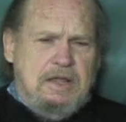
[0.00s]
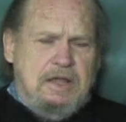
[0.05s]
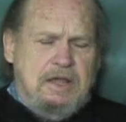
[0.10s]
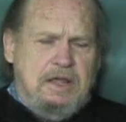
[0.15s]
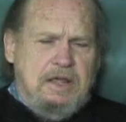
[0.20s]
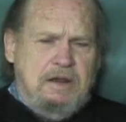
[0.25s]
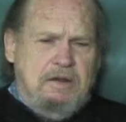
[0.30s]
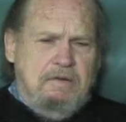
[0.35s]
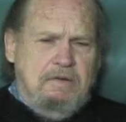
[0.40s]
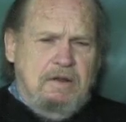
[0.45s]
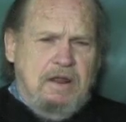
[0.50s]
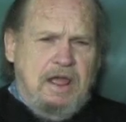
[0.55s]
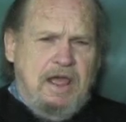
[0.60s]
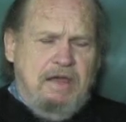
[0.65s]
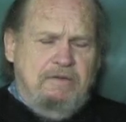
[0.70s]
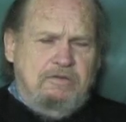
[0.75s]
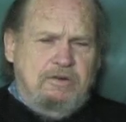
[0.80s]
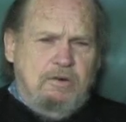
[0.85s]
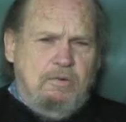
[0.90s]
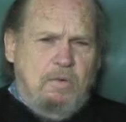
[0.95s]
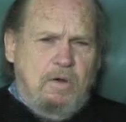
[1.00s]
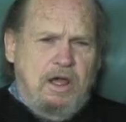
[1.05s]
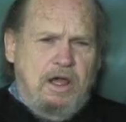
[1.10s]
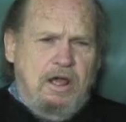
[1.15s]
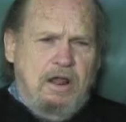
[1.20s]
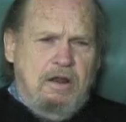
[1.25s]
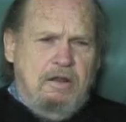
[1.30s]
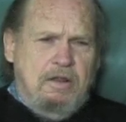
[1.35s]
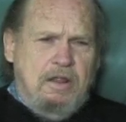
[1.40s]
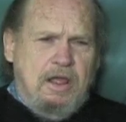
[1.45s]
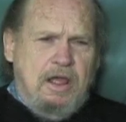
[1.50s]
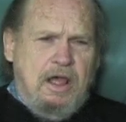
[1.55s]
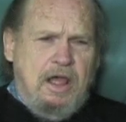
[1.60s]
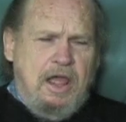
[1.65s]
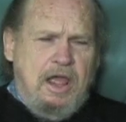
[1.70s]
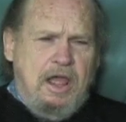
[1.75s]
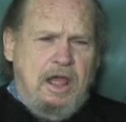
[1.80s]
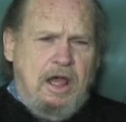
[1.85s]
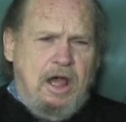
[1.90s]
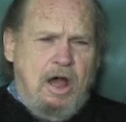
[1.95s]
And after a while,
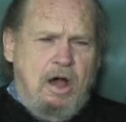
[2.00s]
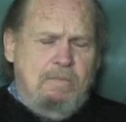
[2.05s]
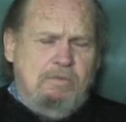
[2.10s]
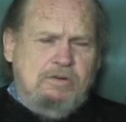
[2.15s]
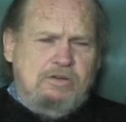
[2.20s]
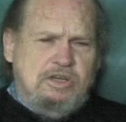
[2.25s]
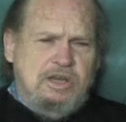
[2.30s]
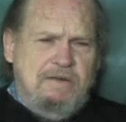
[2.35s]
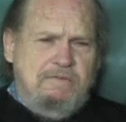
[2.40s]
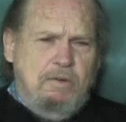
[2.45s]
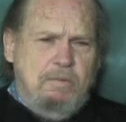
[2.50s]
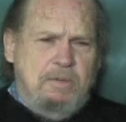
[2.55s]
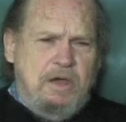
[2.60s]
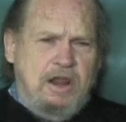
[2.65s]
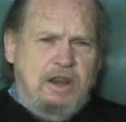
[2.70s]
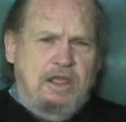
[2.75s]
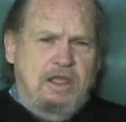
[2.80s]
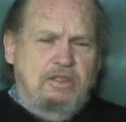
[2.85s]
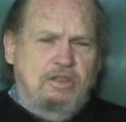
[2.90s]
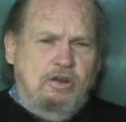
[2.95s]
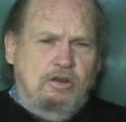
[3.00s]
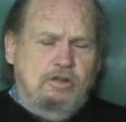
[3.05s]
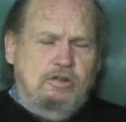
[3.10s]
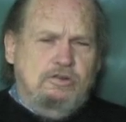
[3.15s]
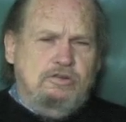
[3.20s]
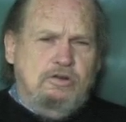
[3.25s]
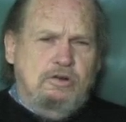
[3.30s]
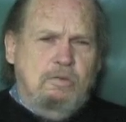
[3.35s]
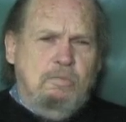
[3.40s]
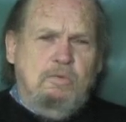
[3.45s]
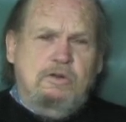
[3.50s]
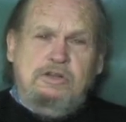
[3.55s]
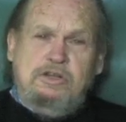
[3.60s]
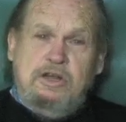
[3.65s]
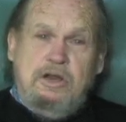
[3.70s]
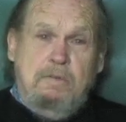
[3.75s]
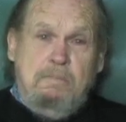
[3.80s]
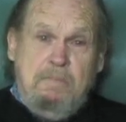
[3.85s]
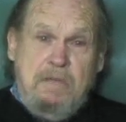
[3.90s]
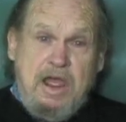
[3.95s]
almost everybody in the newsroom was
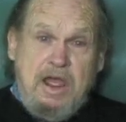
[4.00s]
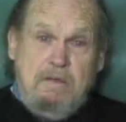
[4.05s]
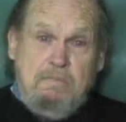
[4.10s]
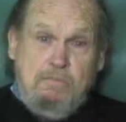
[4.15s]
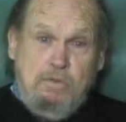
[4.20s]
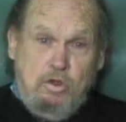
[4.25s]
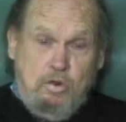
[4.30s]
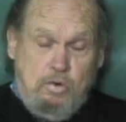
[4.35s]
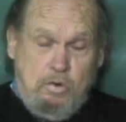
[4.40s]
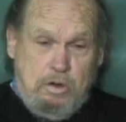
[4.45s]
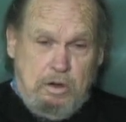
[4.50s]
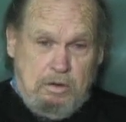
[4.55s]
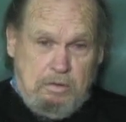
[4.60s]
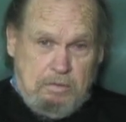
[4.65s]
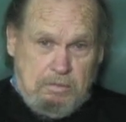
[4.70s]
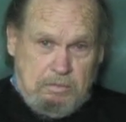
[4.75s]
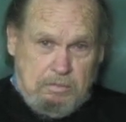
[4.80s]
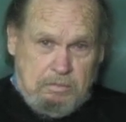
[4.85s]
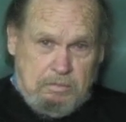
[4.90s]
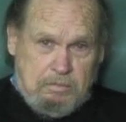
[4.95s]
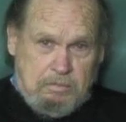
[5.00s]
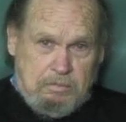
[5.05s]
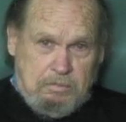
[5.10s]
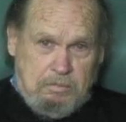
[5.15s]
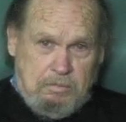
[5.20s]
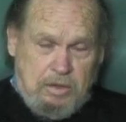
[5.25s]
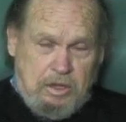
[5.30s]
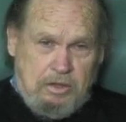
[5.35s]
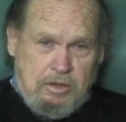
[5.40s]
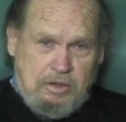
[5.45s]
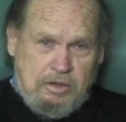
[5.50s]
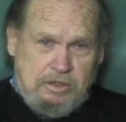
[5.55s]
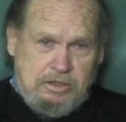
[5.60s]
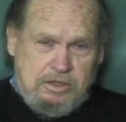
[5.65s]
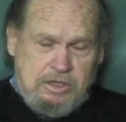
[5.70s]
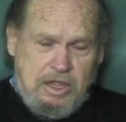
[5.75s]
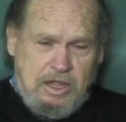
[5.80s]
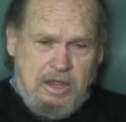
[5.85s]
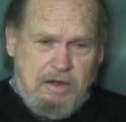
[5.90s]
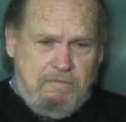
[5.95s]
in a bad mood
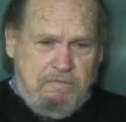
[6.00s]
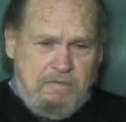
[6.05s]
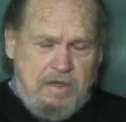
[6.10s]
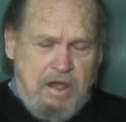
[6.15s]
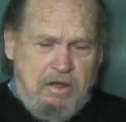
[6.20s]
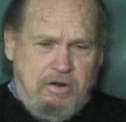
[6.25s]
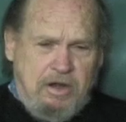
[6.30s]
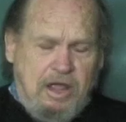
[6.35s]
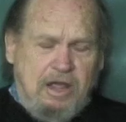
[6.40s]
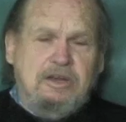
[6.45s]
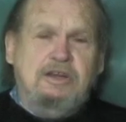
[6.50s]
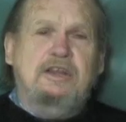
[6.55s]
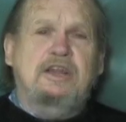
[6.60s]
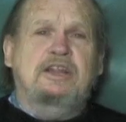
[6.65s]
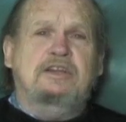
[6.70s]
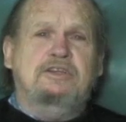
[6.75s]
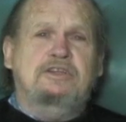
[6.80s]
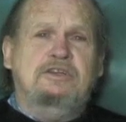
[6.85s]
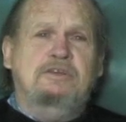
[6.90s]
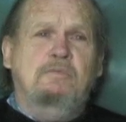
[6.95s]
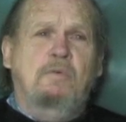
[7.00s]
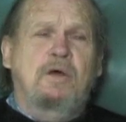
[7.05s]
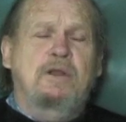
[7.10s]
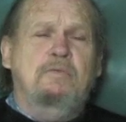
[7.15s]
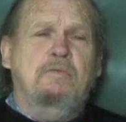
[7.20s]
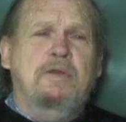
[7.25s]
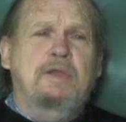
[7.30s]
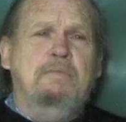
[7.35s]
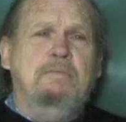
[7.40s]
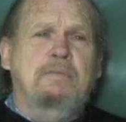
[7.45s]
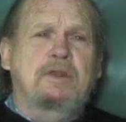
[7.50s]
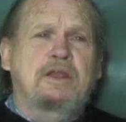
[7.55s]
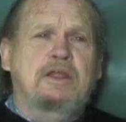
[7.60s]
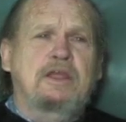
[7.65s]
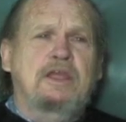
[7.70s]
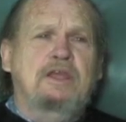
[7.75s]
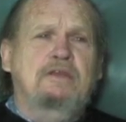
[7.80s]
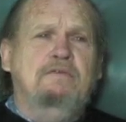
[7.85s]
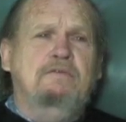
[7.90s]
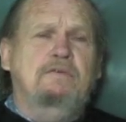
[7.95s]
because they had found out what we
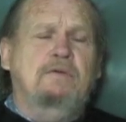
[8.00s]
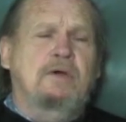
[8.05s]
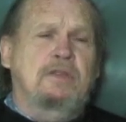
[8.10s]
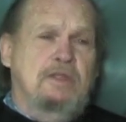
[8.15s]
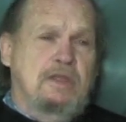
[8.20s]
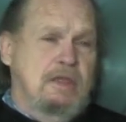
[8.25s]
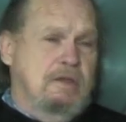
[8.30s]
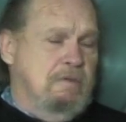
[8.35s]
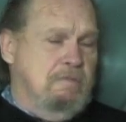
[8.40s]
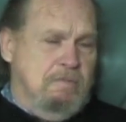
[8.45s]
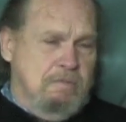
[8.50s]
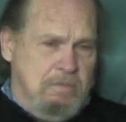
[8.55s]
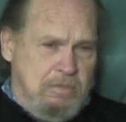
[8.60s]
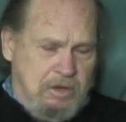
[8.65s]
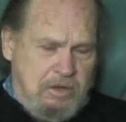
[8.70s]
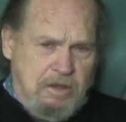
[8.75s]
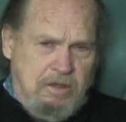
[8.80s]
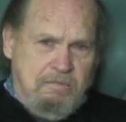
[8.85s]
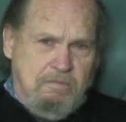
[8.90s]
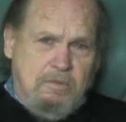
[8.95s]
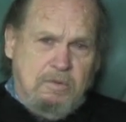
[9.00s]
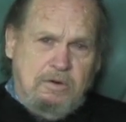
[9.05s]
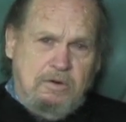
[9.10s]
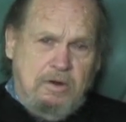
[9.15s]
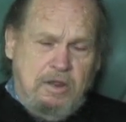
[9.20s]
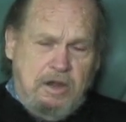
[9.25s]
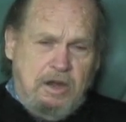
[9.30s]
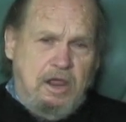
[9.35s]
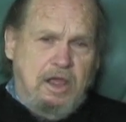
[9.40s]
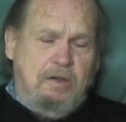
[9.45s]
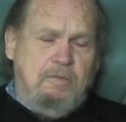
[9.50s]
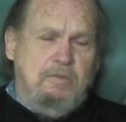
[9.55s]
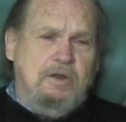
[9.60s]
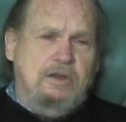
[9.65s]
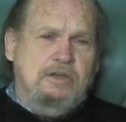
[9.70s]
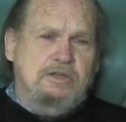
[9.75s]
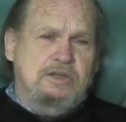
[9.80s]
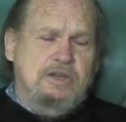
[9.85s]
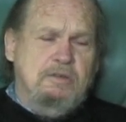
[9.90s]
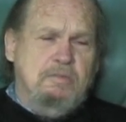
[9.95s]
believed, what they believed were
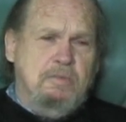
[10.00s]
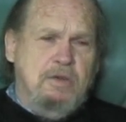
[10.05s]
inequities in